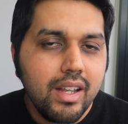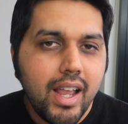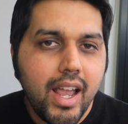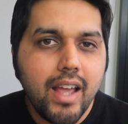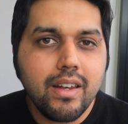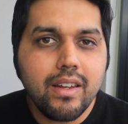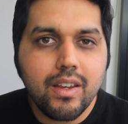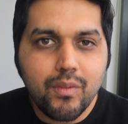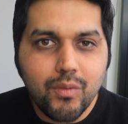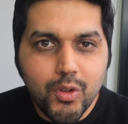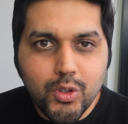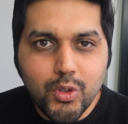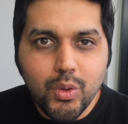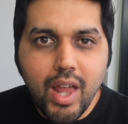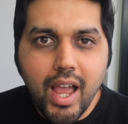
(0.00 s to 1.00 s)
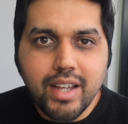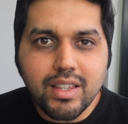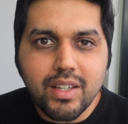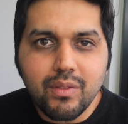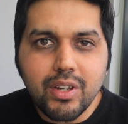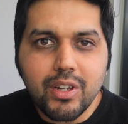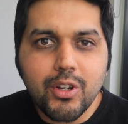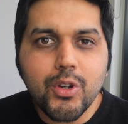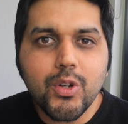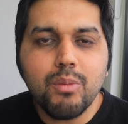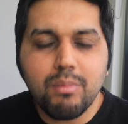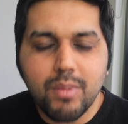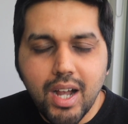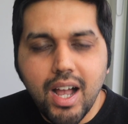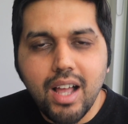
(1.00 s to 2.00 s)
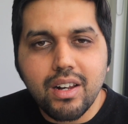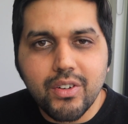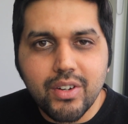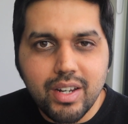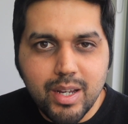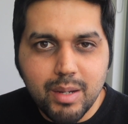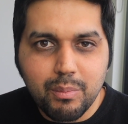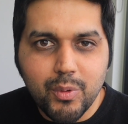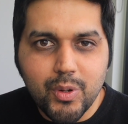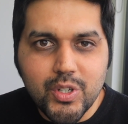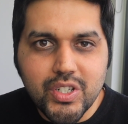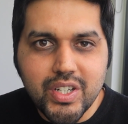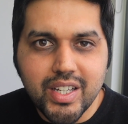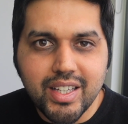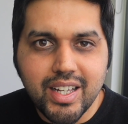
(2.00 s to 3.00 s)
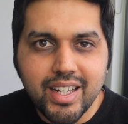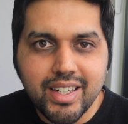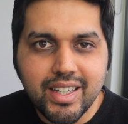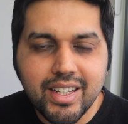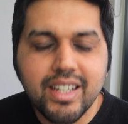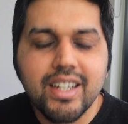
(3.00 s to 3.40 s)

And if you do like the video, I'll really appreciate that.